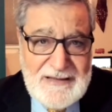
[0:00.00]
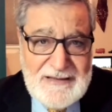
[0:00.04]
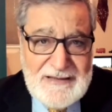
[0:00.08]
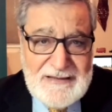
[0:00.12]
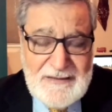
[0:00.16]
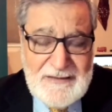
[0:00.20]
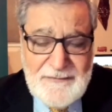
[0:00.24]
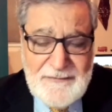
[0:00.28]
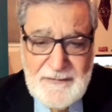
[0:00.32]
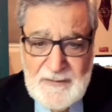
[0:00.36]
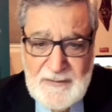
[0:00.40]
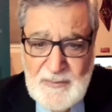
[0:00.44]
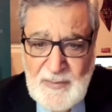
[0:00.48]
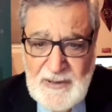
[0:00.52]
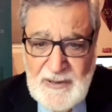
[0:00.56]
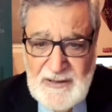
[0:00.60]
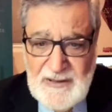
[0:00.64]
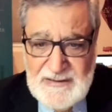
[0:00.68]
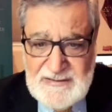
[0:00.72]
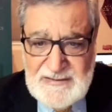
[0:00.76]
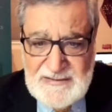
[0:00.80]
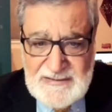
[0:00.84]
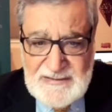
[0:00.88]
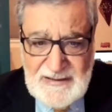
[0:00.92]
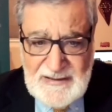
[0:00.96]
different
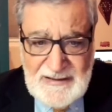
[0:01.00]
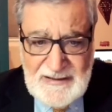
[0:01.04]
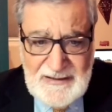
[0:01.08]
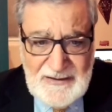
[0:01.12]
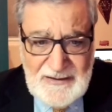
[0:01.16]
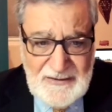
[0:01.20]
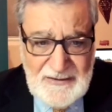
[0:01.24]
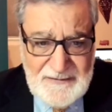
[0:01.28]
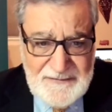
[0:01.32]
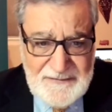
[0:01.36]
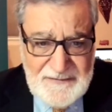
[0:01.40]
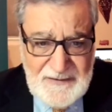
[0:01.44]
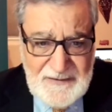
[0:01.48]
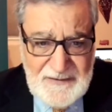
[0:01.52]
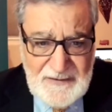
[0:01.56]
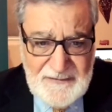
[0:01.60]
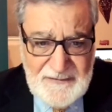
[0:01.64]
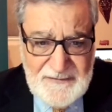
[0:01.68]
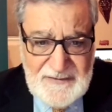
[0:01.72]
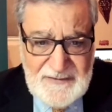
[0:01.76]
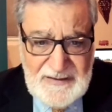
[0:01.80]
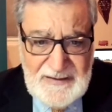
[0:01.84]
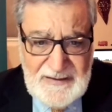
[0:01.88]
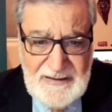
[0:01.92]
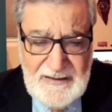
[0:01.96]
parts of
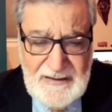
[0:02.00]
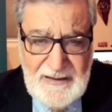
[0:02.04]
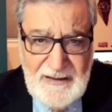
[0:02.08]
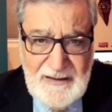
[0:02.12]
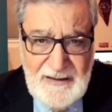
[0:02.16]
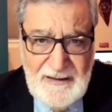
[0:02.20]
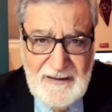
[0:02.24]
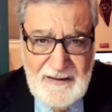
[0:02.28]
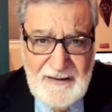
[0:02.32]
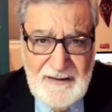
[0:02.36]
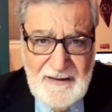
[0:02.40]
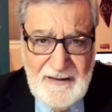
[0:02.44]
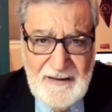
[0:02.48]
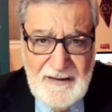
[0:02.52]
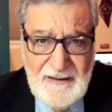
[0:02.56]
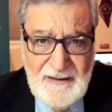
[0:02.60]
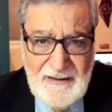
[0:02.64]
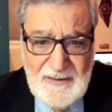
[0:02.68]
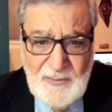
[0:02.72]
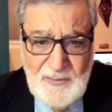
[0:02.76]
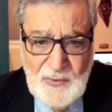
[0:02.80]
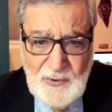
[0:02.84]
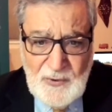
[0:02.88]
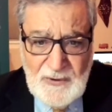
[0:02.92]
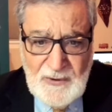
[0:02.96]
the
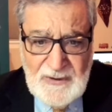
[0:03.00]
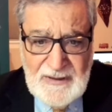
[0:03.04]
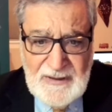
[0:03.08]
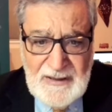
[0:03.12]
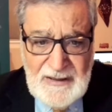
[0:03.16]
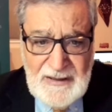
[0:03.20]
Arab world.